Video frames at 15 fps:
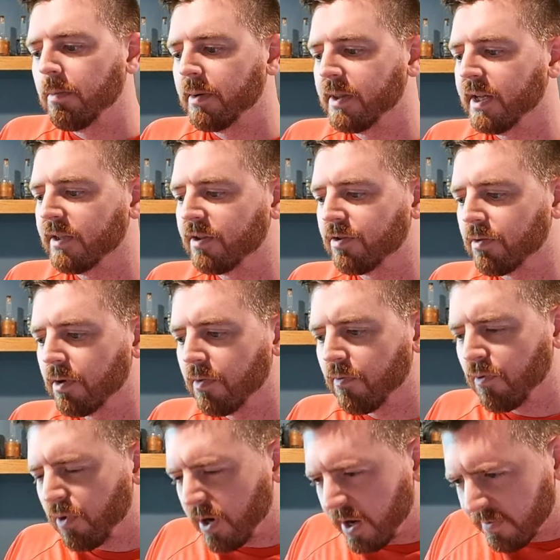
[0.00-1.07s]
But that's sort of
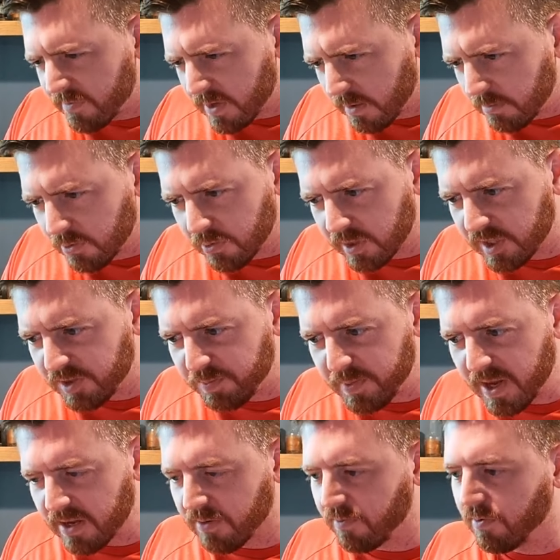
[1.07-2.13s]
what I've come to
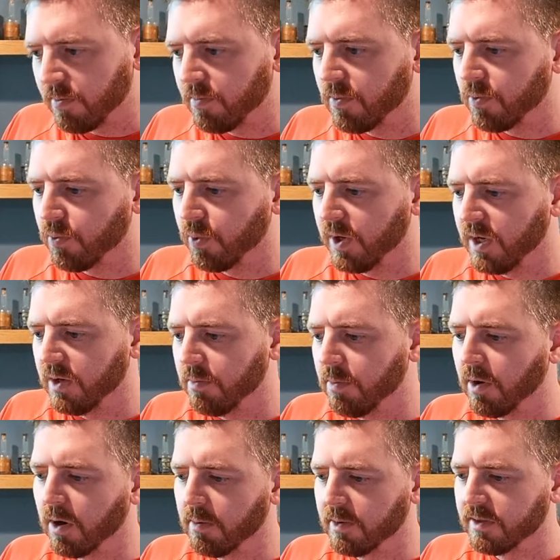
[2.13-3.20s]
expect from wheated
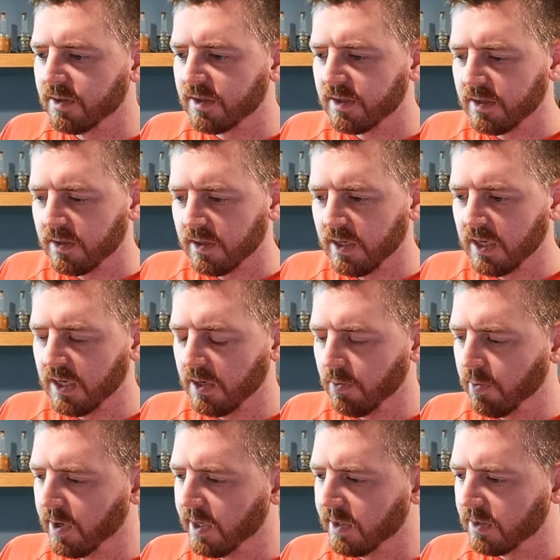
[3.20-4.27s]
bourbons
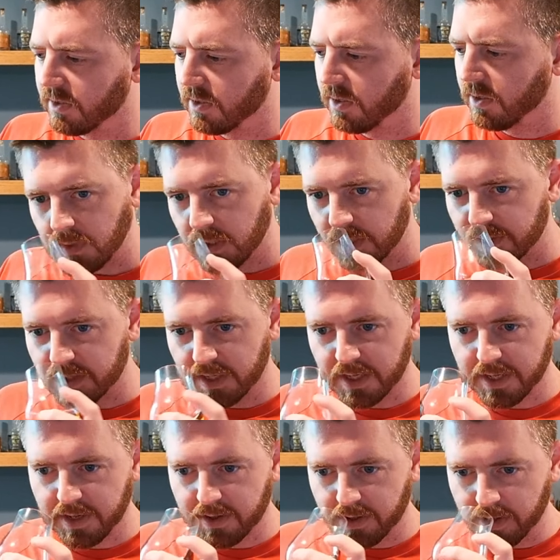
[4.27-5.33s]
anyways. Let's get
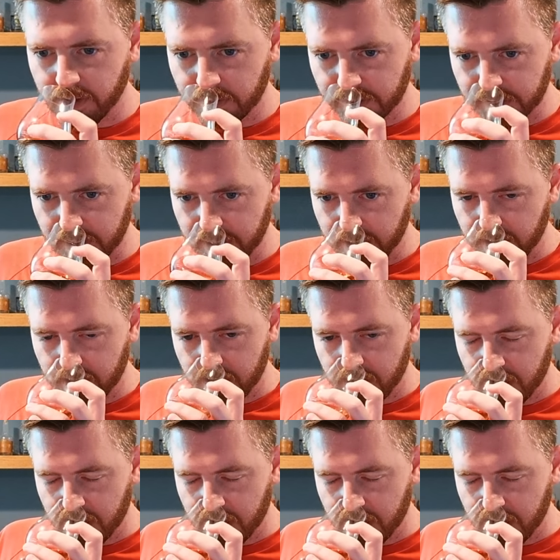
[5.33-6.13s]
in here and nose it, huh?